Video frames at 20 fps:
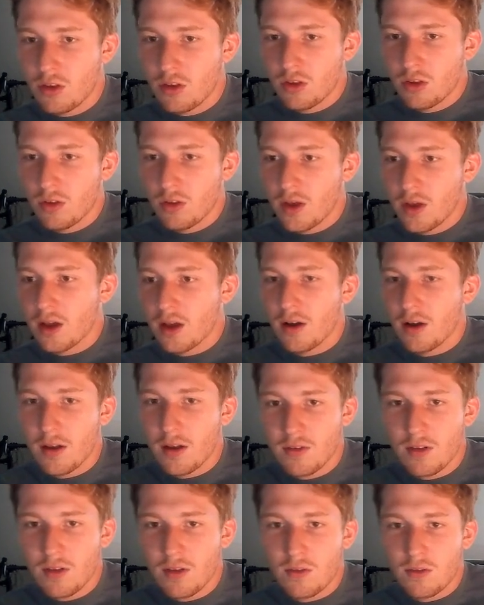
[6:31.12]
like, because
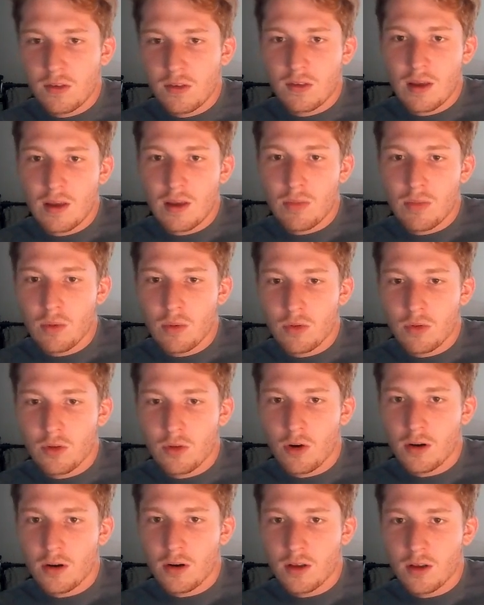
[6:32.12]
this is the same thing with the
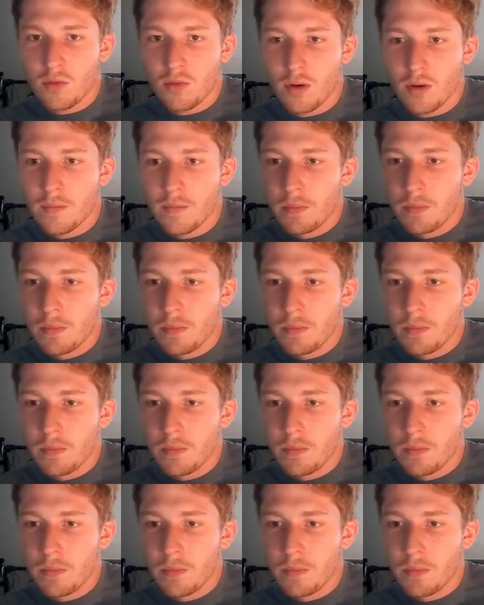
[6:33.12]
Darkness one,